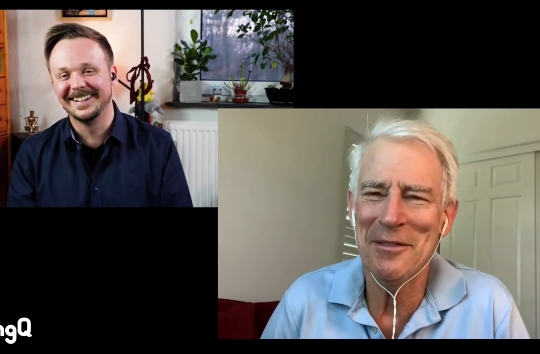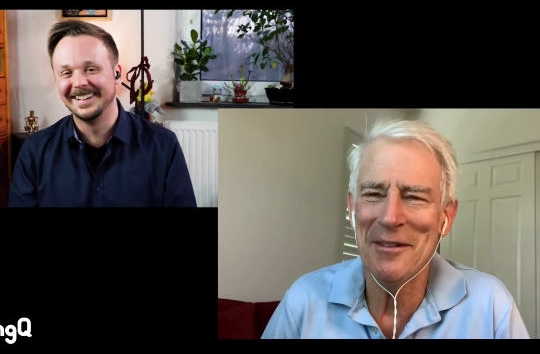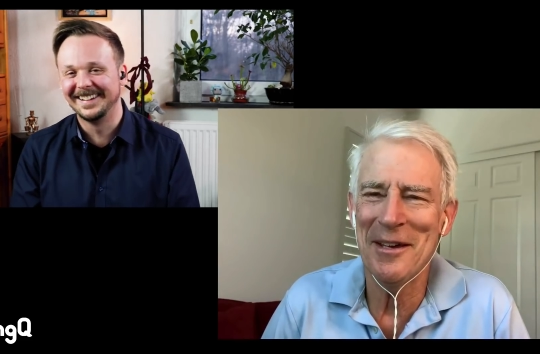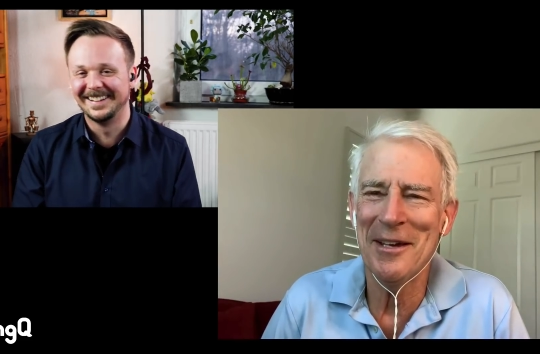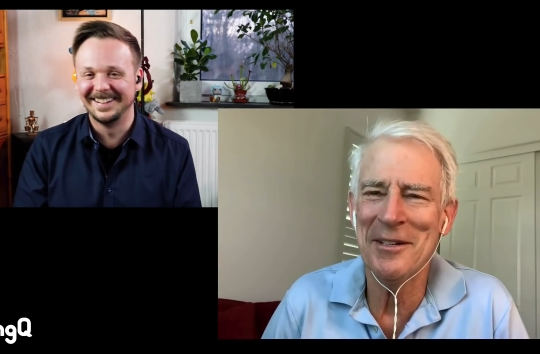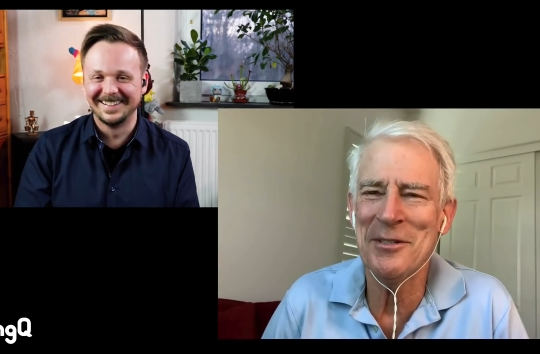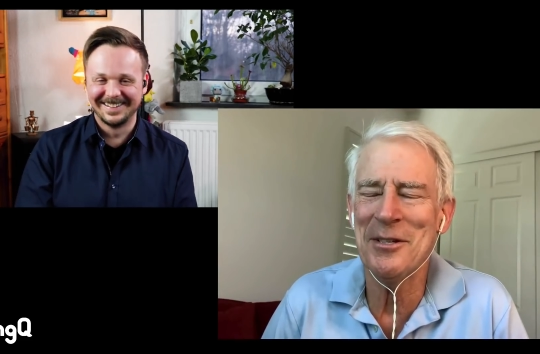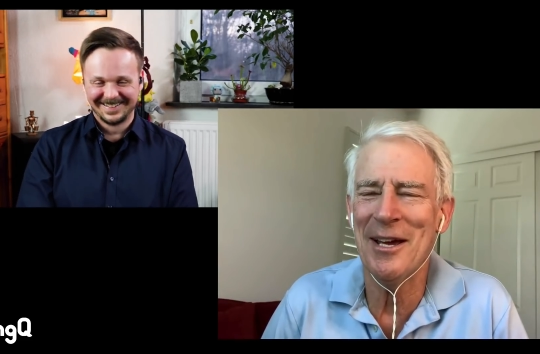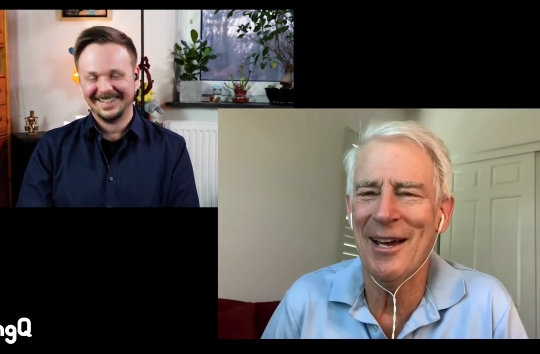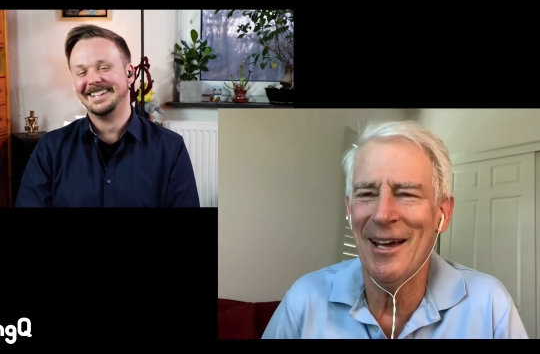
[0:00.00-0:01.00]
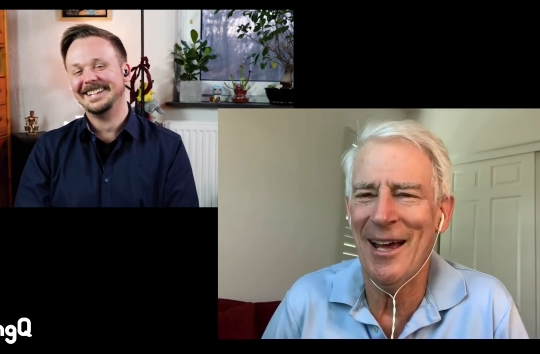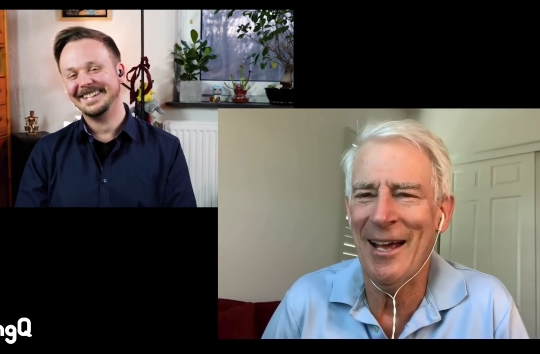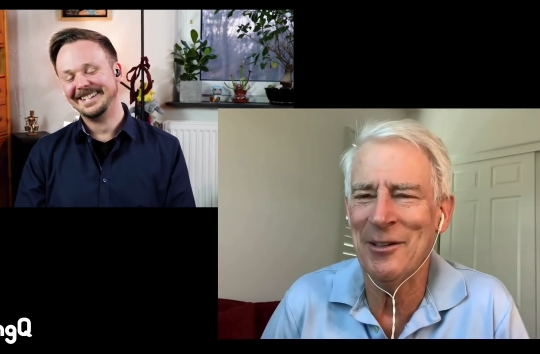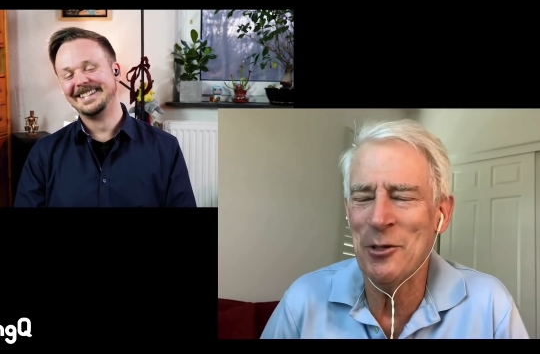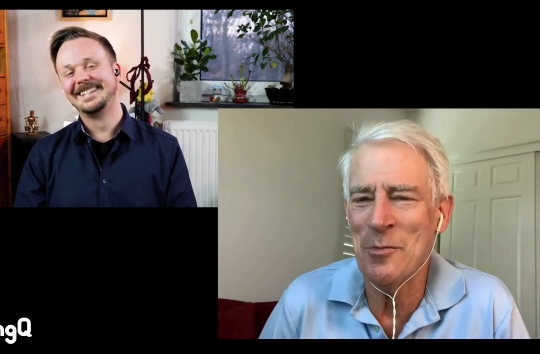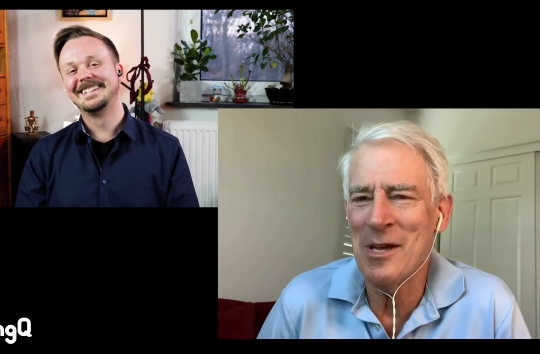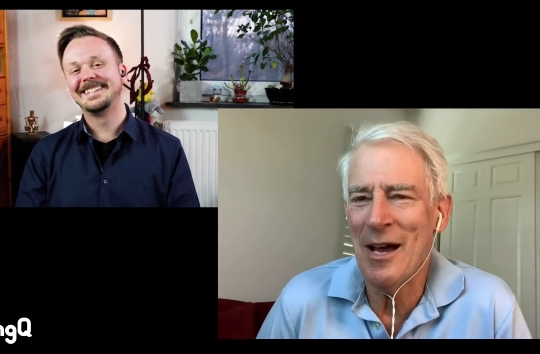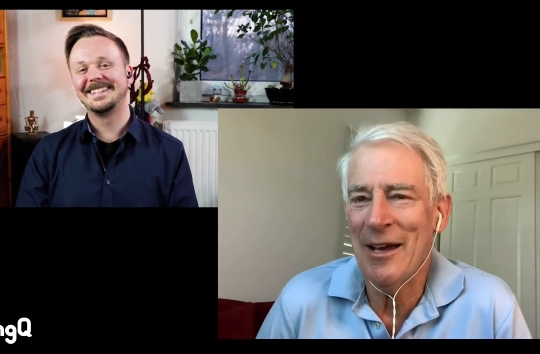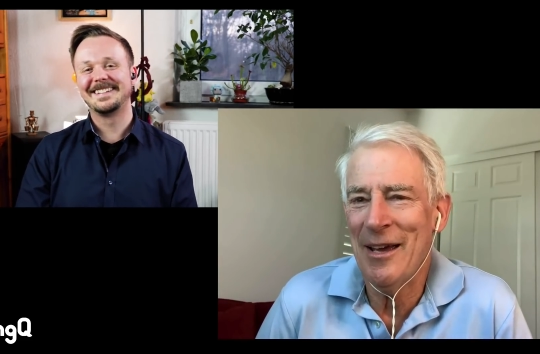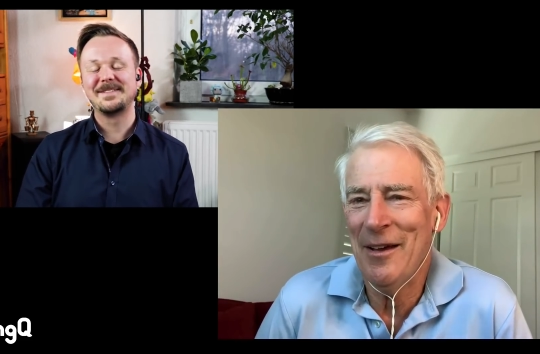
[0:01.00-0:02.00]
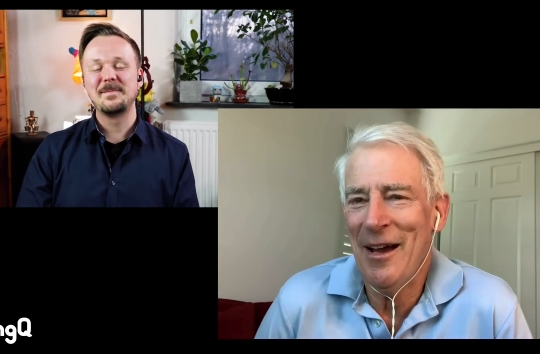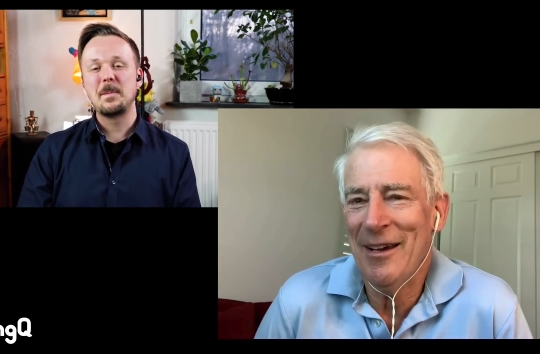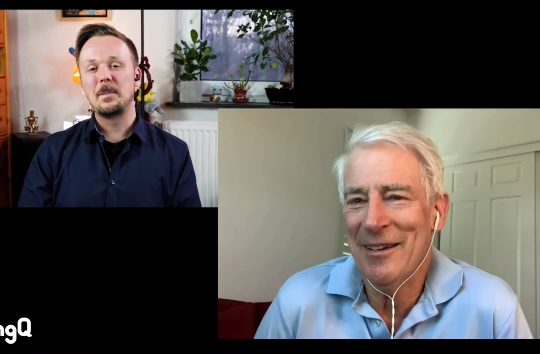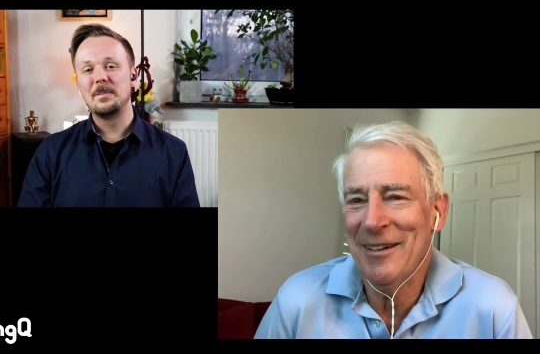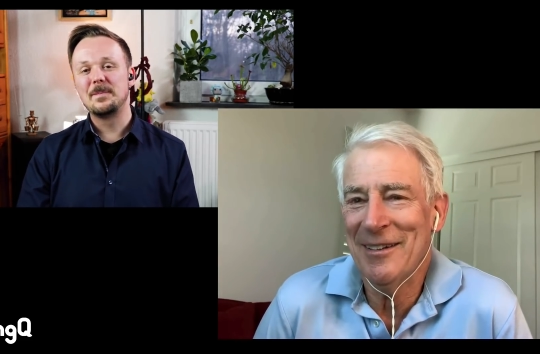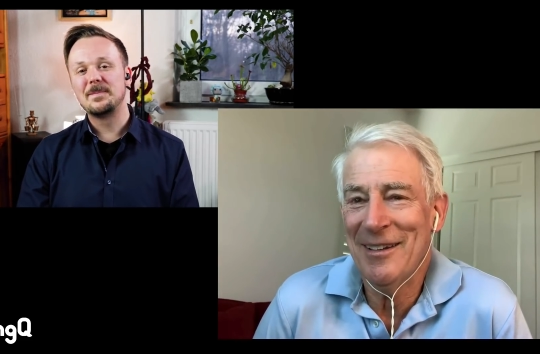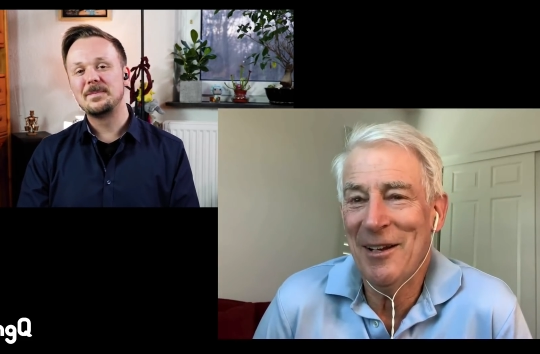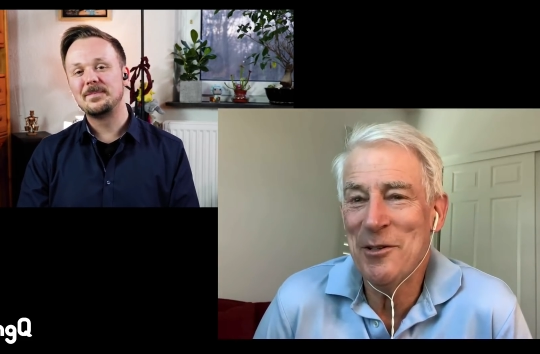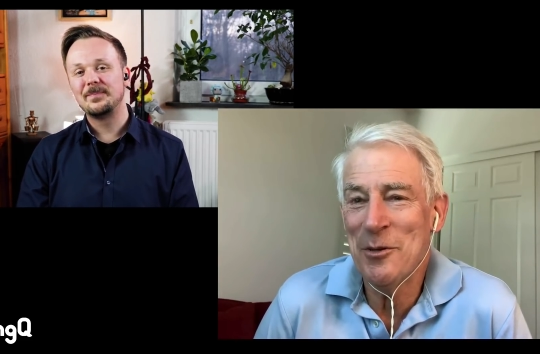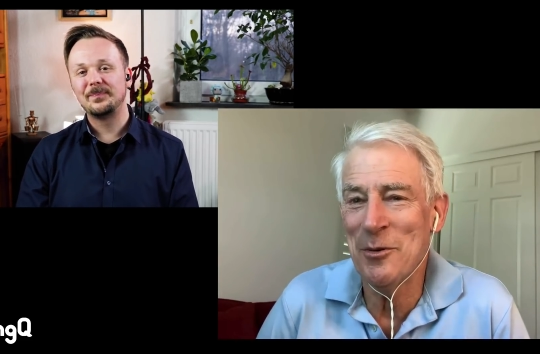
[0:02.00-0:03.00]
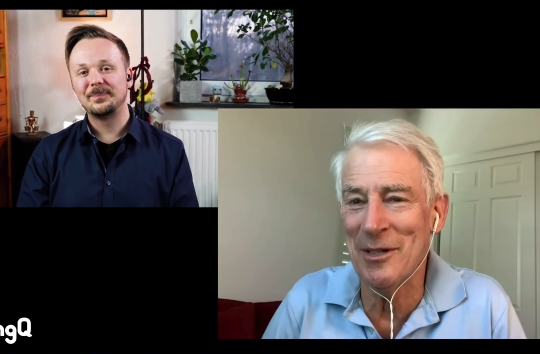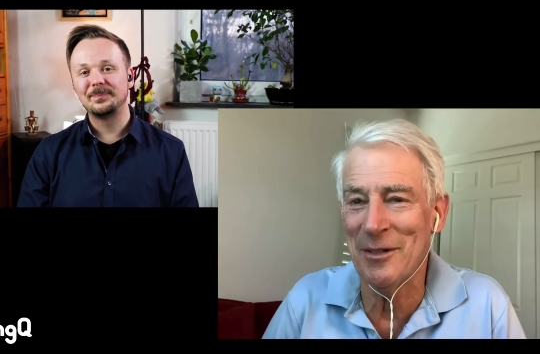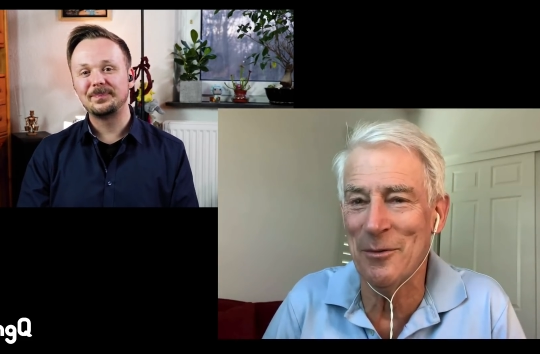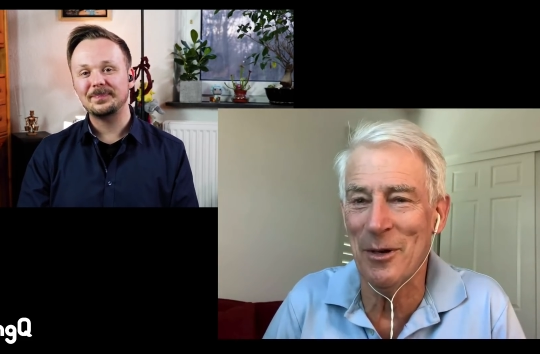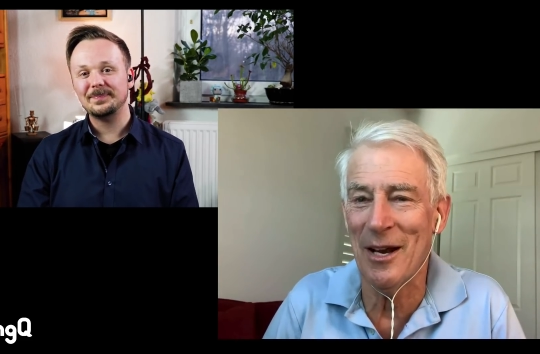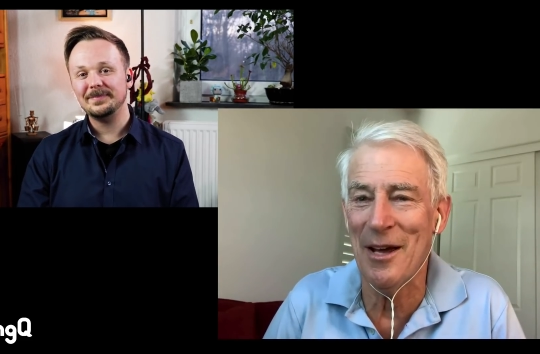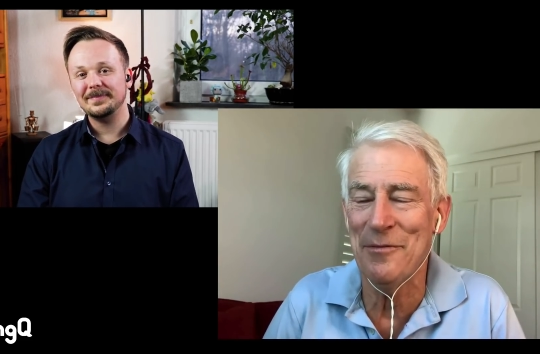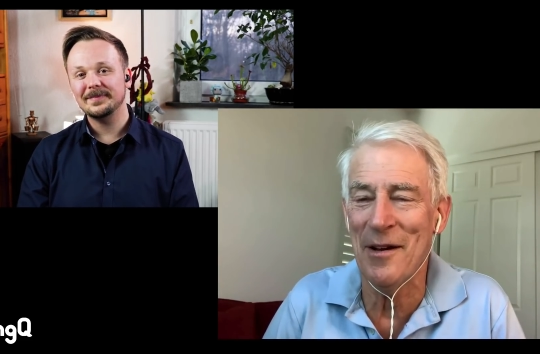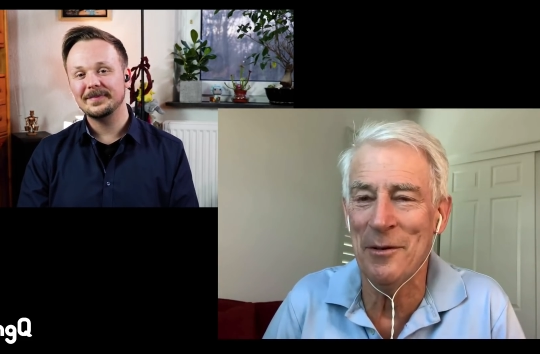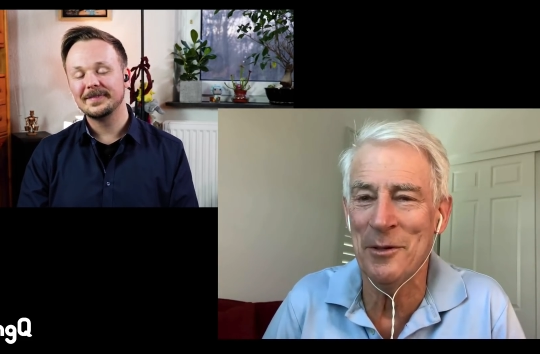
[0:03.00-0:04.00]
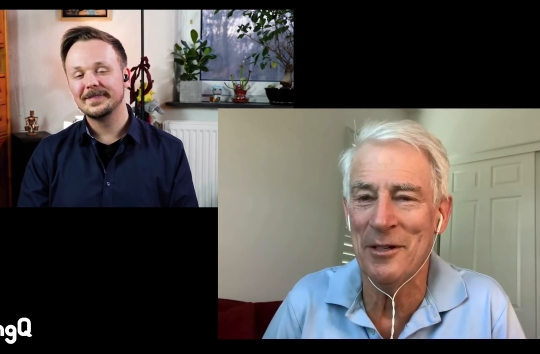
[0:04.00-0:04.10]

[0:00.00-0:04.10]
Speaker 1: things. Uh, and to me, I, uh, I can tell you what, what I found